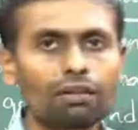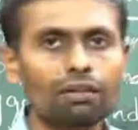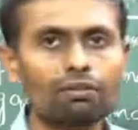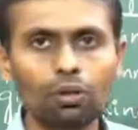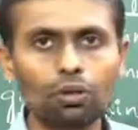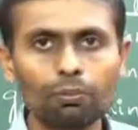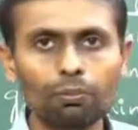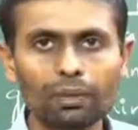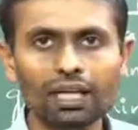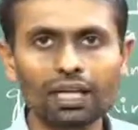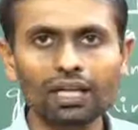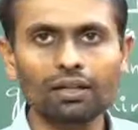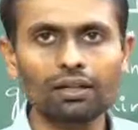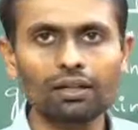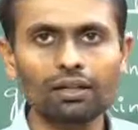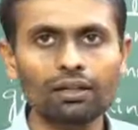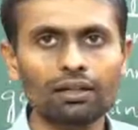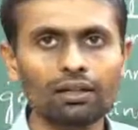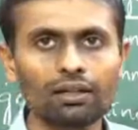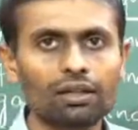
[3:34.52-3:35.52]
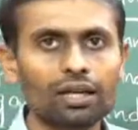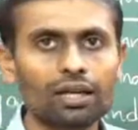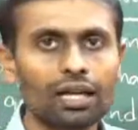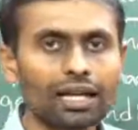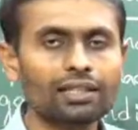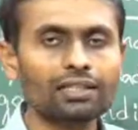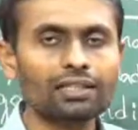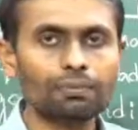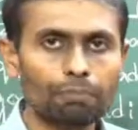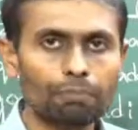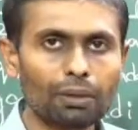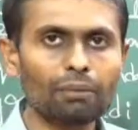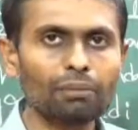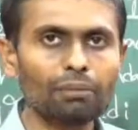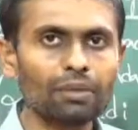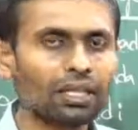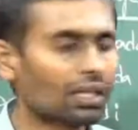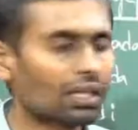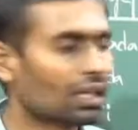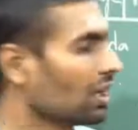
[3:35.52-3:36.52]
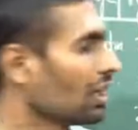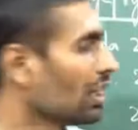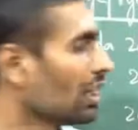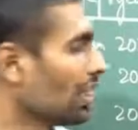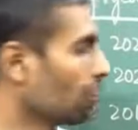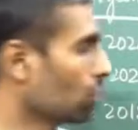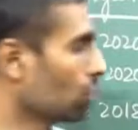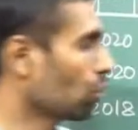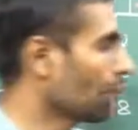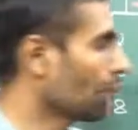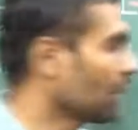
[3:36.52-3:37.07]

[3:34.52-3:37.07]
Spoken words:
I want to make as primary key. I want to